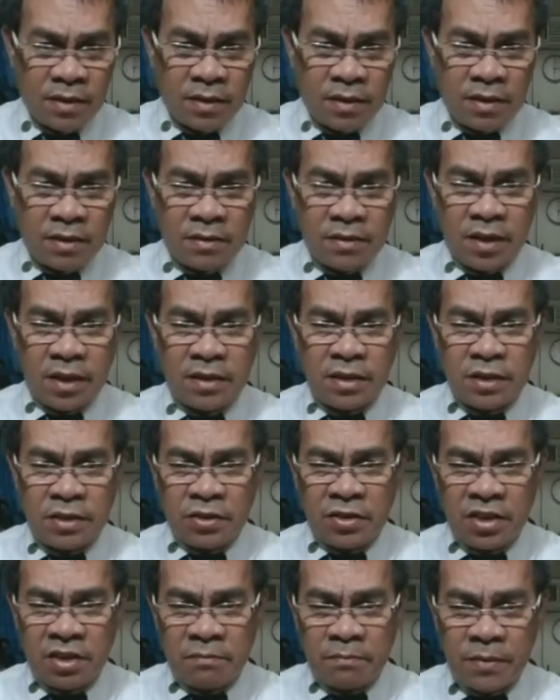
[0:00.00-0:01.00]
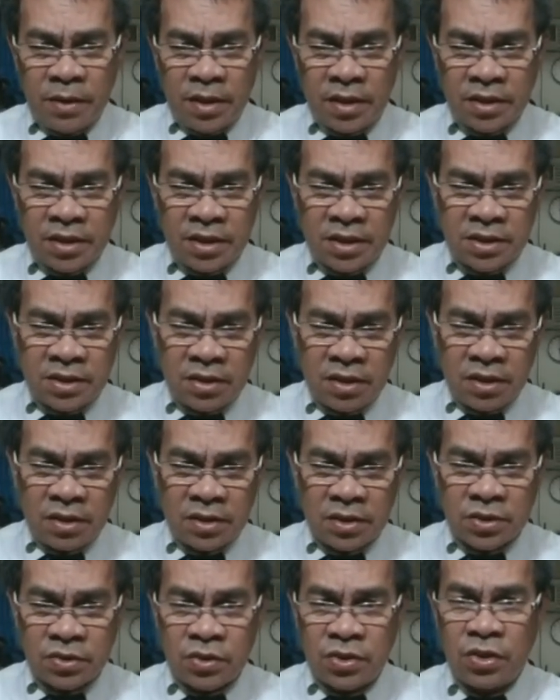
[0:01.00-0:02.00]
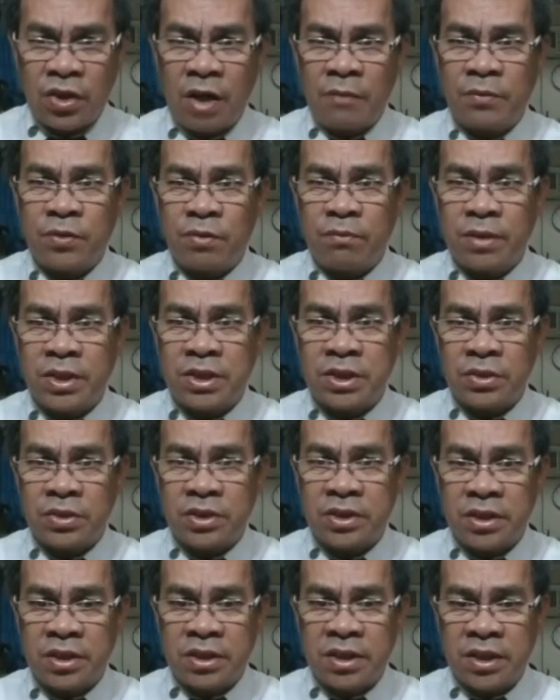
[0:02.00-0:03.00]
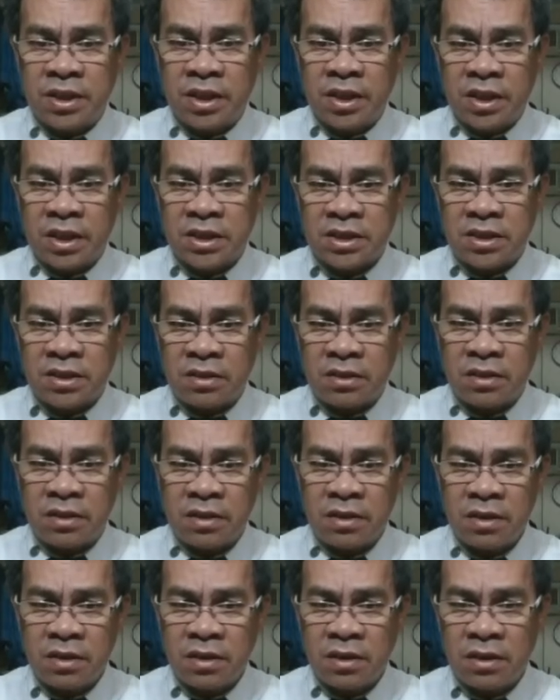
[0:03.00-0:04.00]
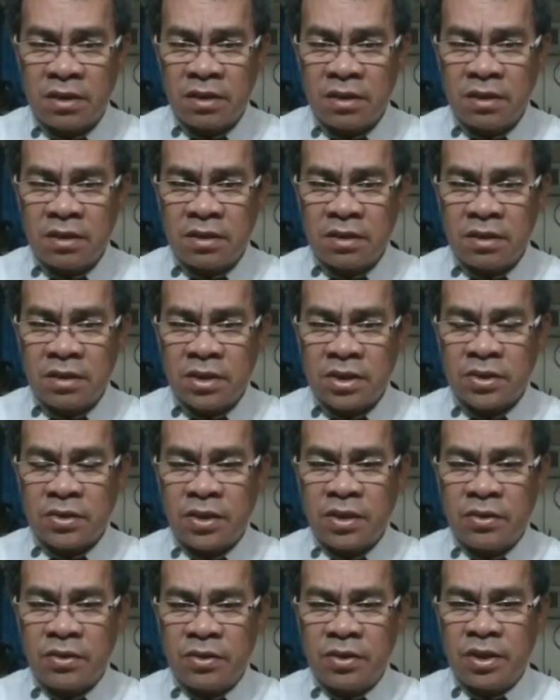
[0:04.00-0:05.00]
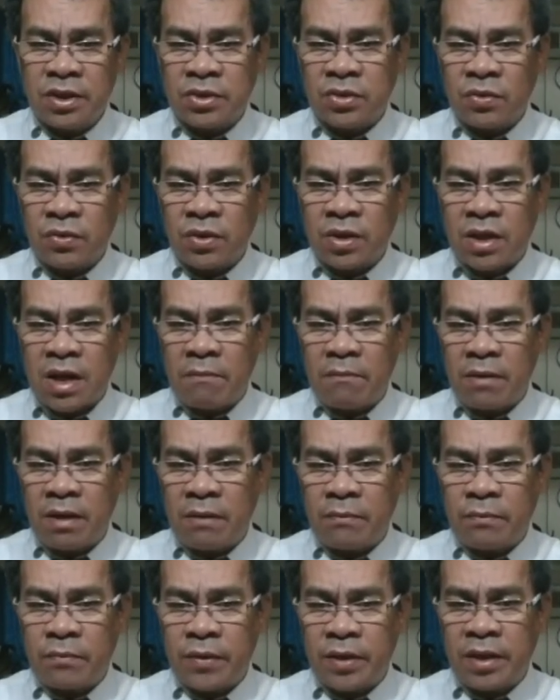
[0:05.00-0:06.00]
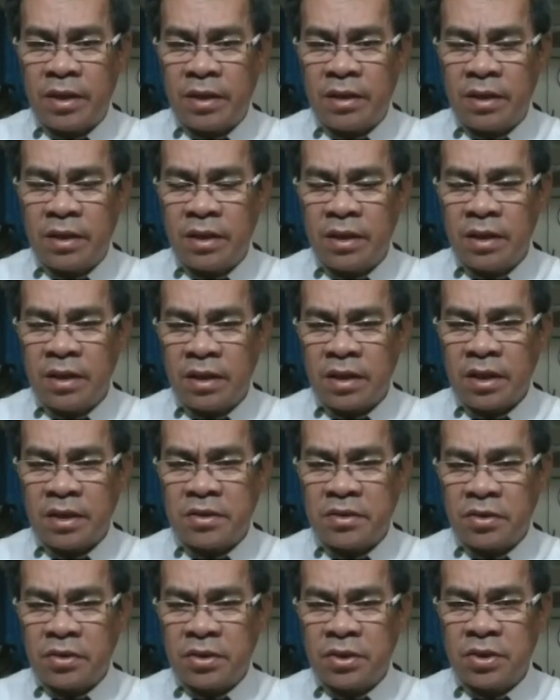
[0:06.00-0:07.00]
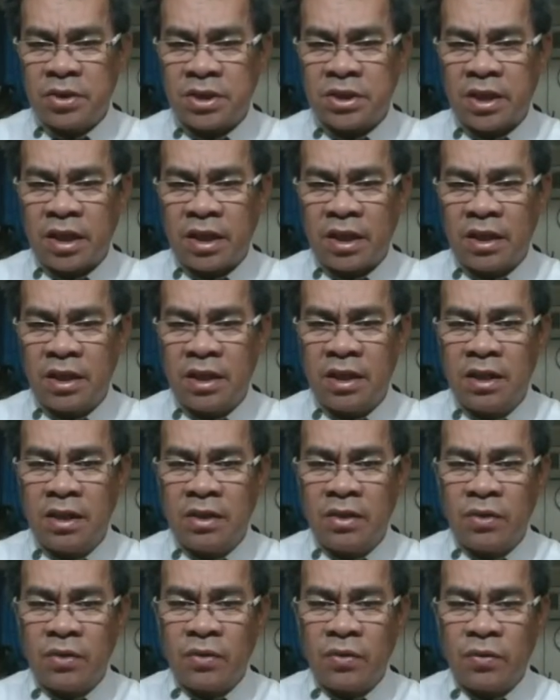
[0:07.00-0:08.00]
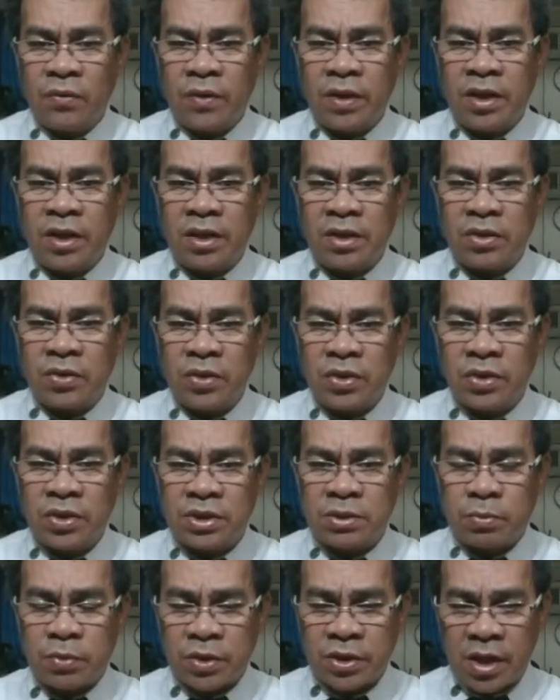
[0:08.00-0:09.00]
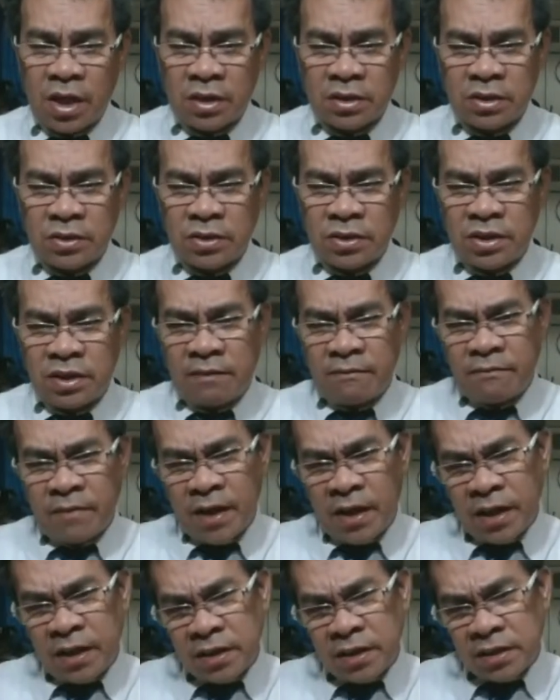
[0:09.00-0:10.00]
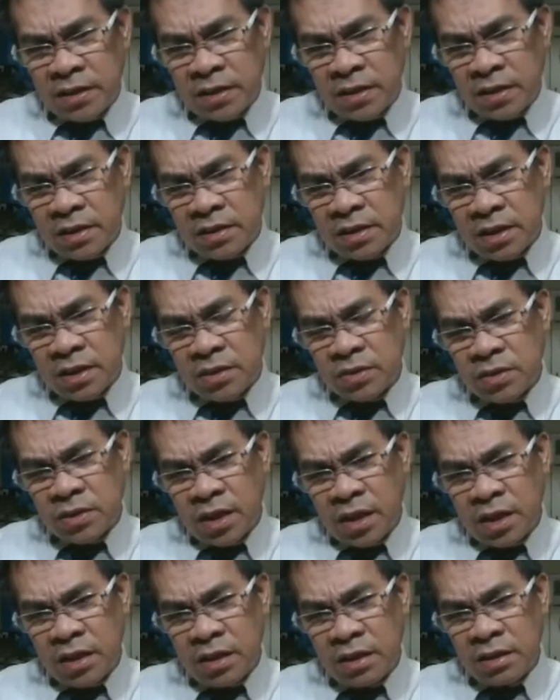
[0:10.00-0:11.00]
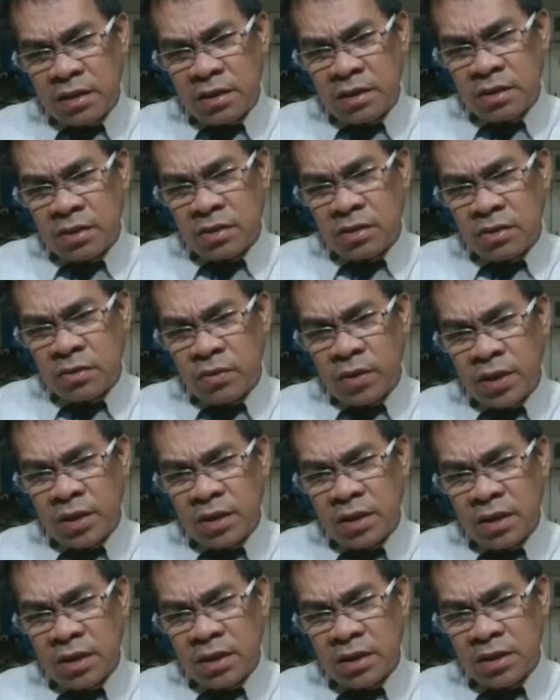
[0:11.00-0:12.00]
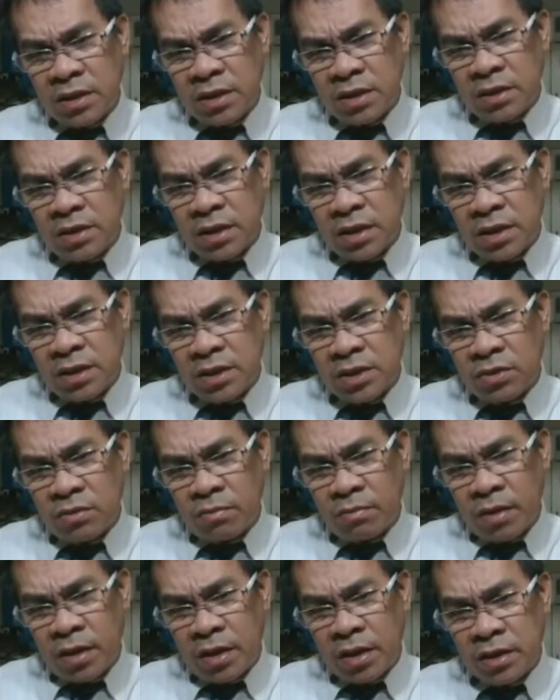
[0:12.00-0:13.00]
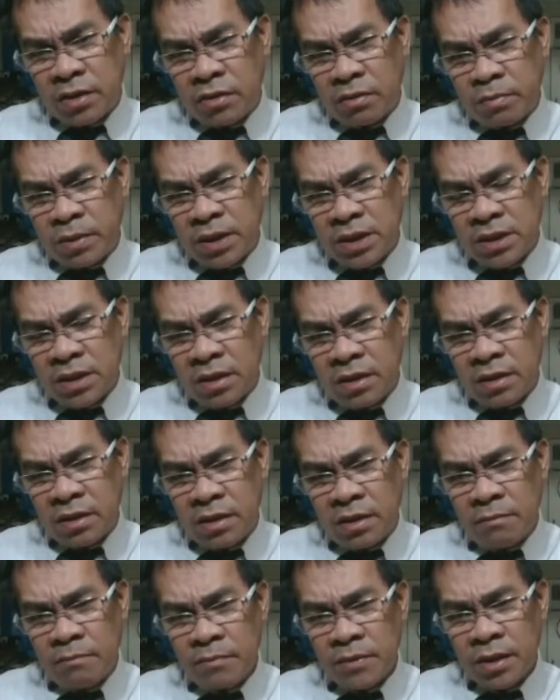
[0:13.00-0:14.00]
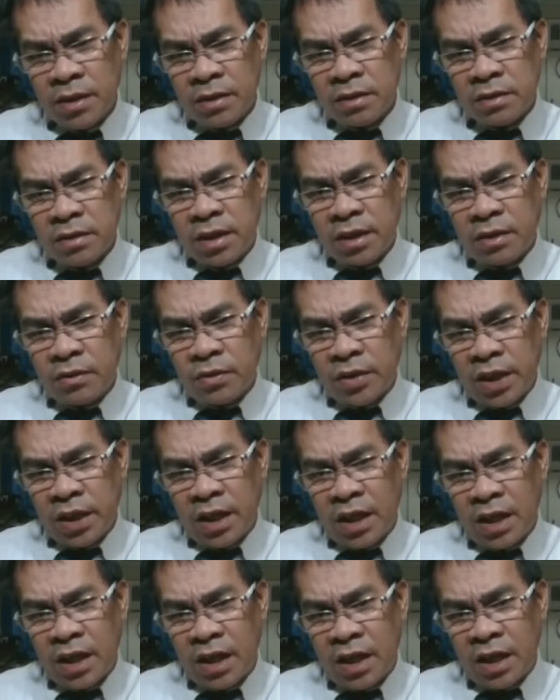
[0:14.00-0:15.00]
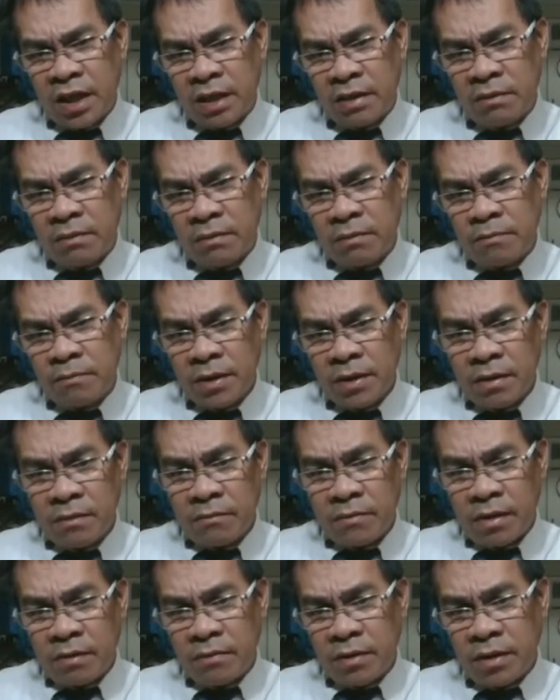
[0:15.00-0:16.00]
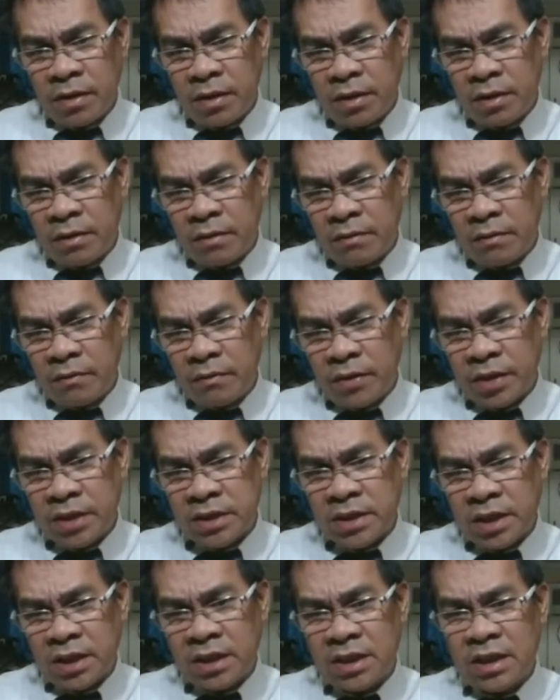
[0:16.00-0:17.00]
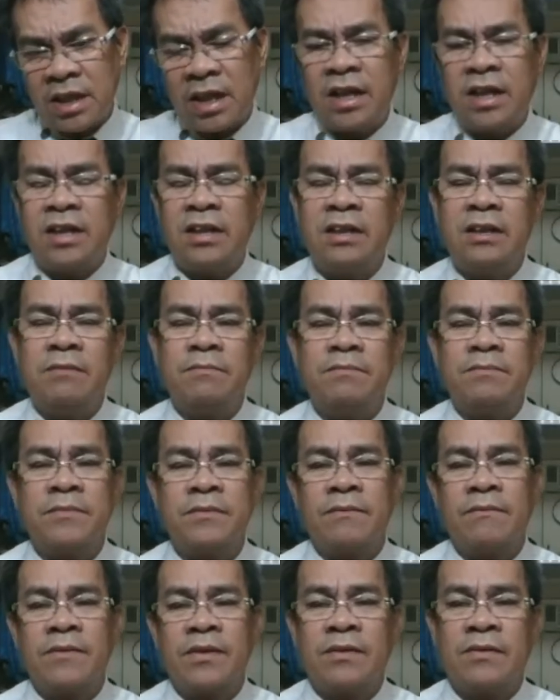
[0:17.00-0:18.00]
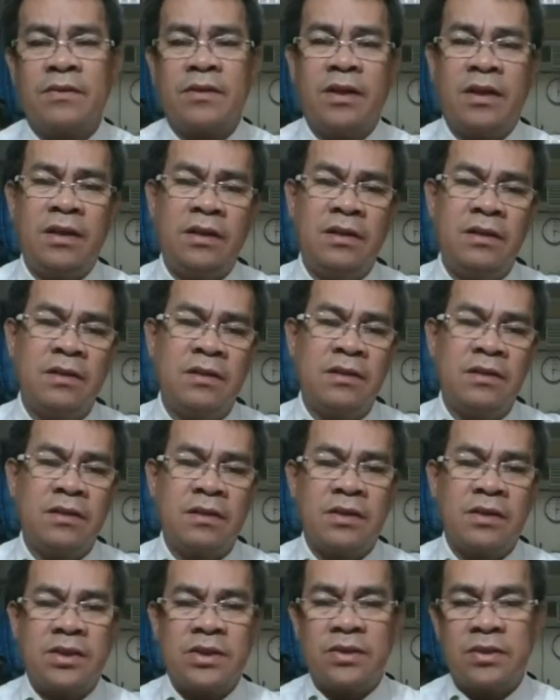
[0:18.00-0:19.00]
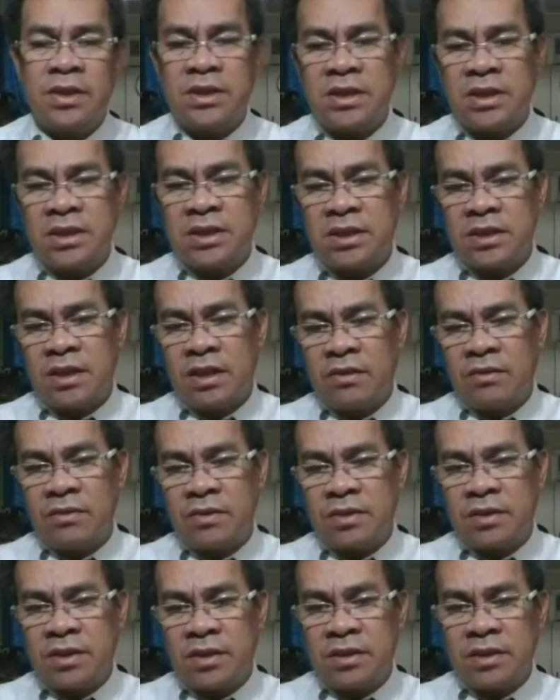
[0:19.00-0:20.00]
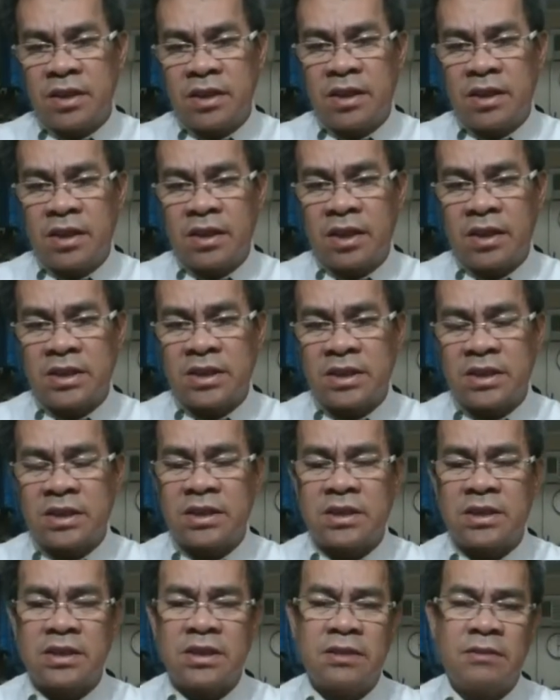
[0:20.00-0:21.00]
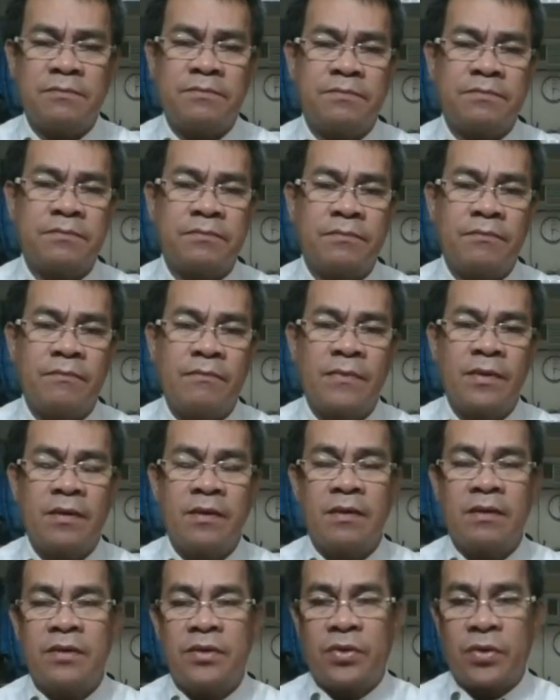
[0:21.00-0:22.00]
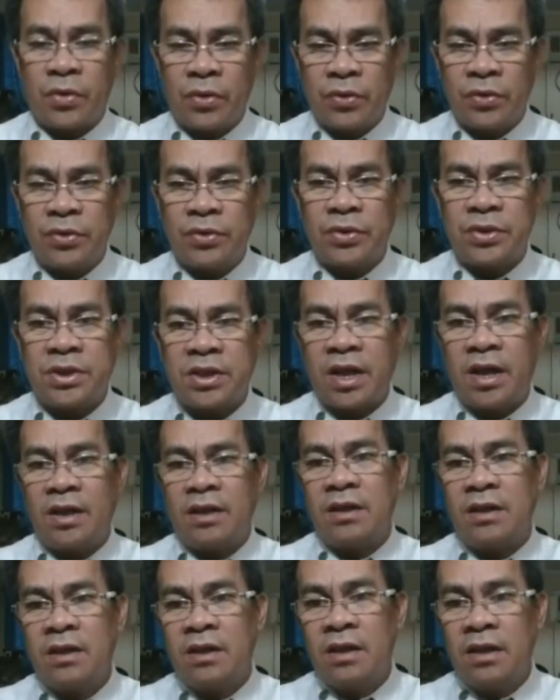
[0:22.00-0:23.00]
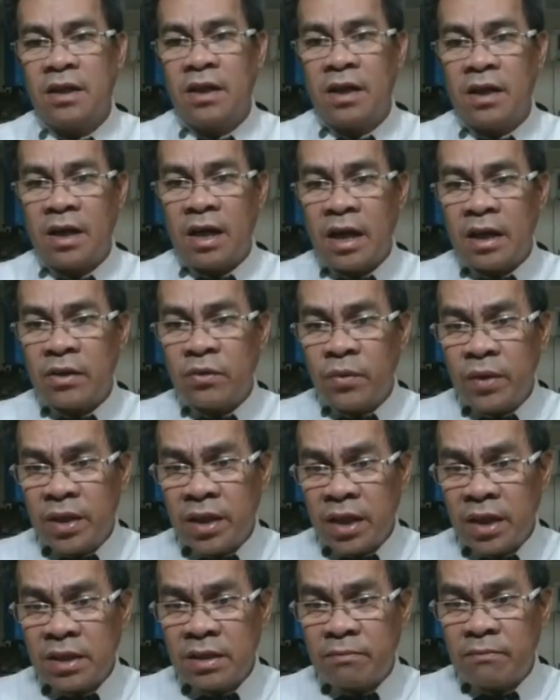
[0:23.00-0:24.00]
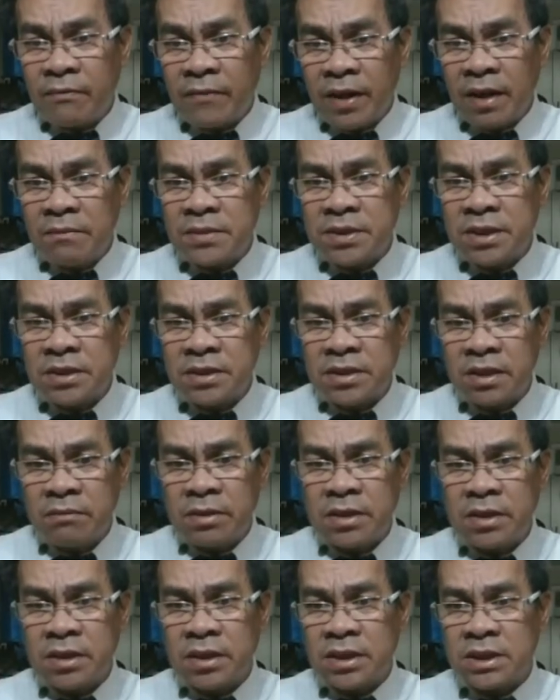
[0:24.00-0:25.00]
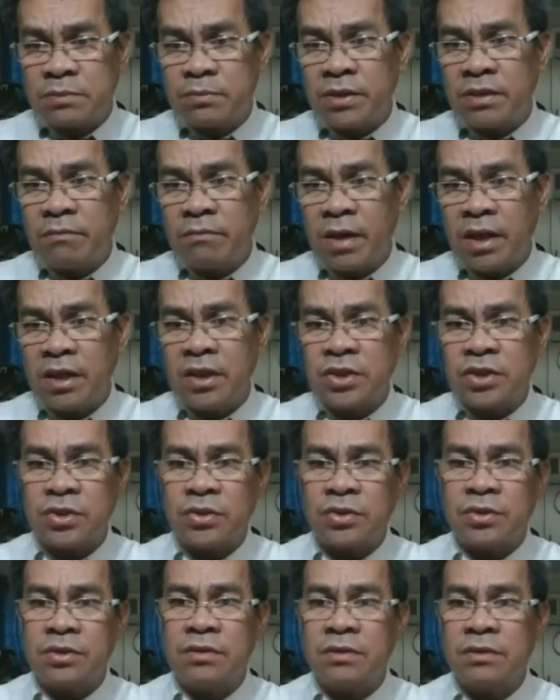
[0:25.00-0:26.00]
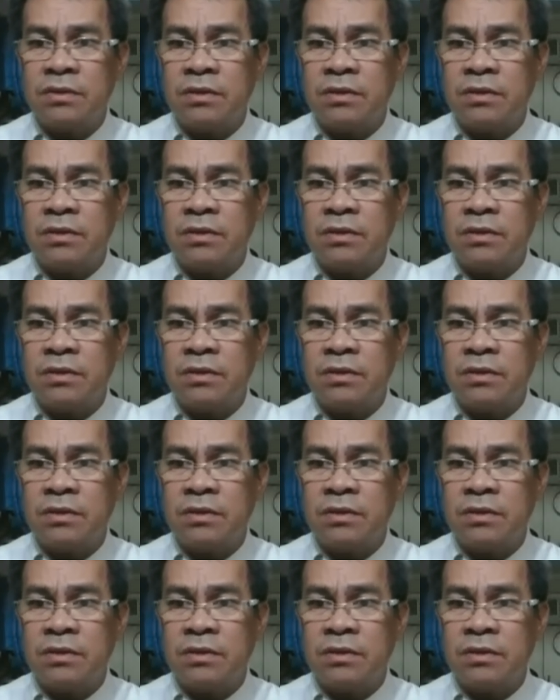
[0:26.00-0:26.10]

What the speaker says: Then the northern part is here. So you have to measure 30 degrees here. So in order to come up with a drawn to scale, we need to use protractor. Then find the 30. So 10, 20, 30. So mark your pencil here. Then connect a line from here, the straight line. Okay? So this is now 30 degrees drawn to scale. And we need 5 centimeters for the magnitude